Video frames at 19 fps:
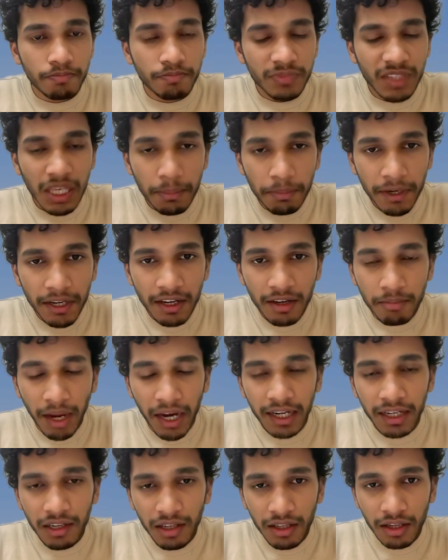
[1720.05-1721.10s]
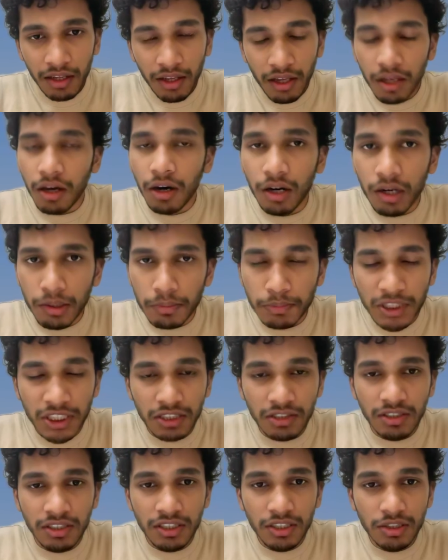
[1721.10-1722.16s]
Keep it in mind
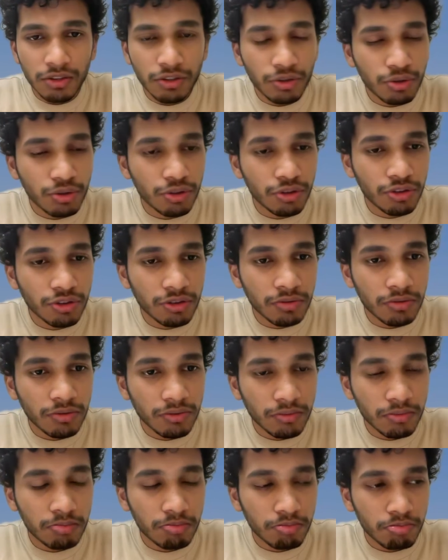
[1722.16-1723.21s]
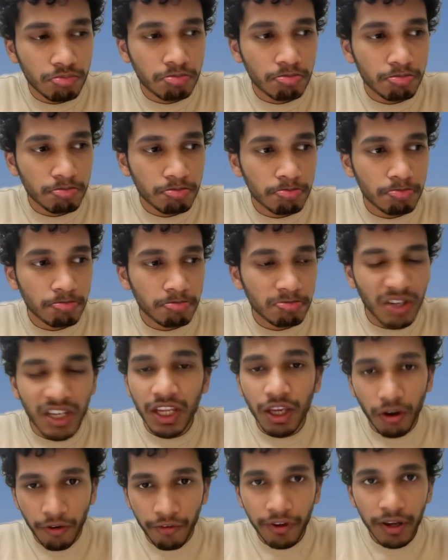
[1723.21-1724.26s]
because it is used very
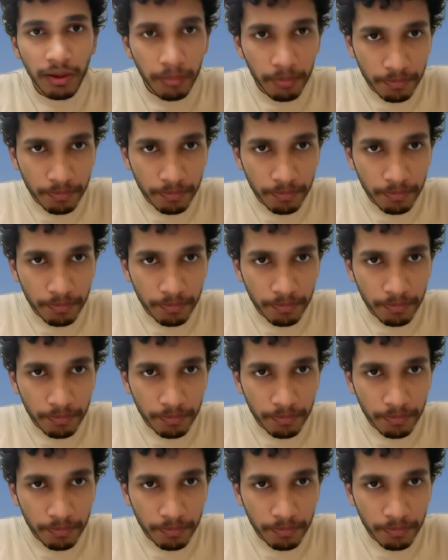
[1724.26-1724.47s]
often.